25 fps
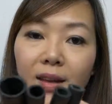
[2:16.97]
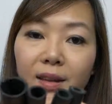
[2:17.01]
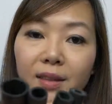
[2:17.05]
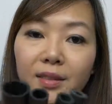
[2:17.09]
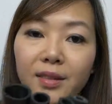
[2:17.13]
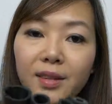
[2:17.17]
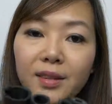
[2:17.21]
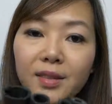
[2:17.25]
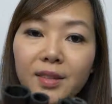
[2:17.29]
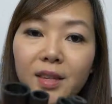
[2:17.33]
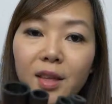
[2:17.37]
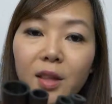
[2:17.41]

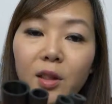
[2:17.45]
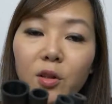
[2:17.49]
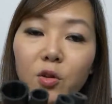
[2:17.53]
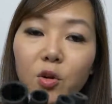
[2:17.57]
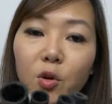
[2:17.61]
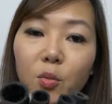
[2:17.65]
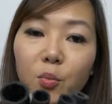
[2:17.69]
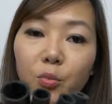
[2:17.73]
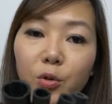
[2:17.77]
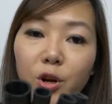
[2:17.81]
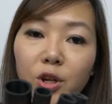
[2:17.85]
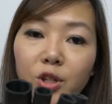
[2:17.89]
The
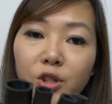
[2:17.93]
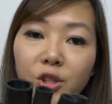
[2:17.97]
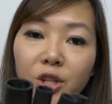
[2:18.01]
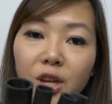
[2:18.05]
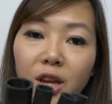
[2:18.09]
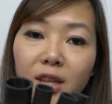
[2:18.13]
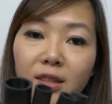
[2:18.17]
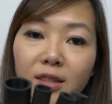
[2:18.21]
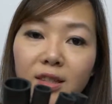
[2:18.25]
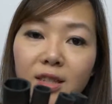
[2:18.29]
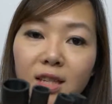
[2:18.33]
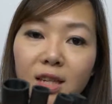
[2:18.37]
silicone brush
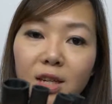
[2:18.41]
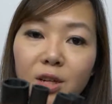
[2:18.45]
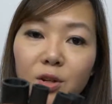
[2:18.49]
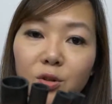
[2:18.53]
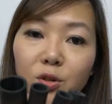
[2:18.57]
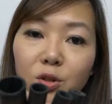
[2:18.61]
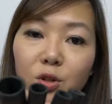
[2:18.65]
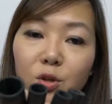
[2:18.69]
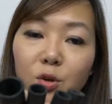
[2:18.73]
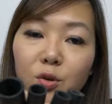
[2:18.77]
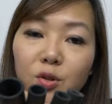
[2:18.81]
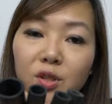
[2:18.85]
heads
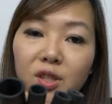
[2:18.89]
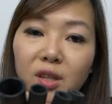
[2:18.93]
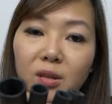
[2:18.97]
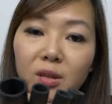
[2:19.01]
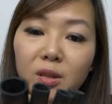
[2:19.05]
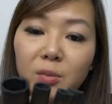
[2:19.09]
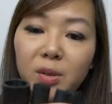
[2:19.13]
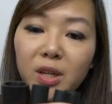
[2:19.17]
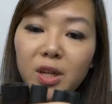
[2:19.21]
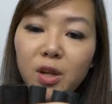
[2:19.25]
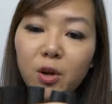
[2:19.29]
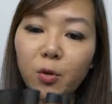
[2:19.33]
here do
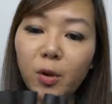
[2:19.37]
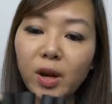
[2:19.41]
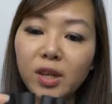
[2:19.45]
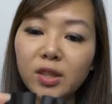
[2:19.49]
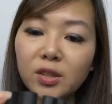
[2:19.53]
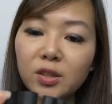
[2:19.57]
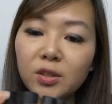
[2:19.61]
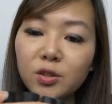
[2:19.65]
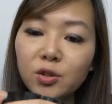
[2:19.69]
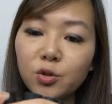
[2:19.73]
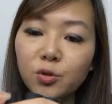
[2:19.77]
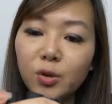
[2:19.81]
seem to be
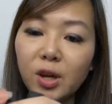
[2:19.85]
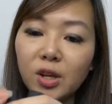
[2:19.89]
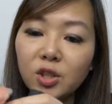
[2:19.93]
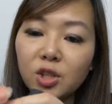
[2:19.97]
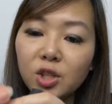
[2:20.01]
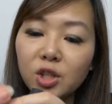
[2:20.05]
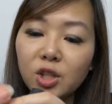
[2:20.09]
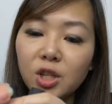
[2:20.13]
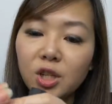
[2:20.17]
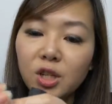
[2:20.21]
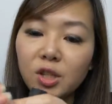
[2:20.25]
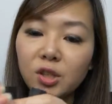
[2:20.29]
quite
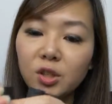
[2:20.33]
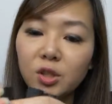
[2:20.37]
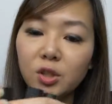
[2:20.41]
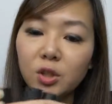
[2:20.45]
stretchy,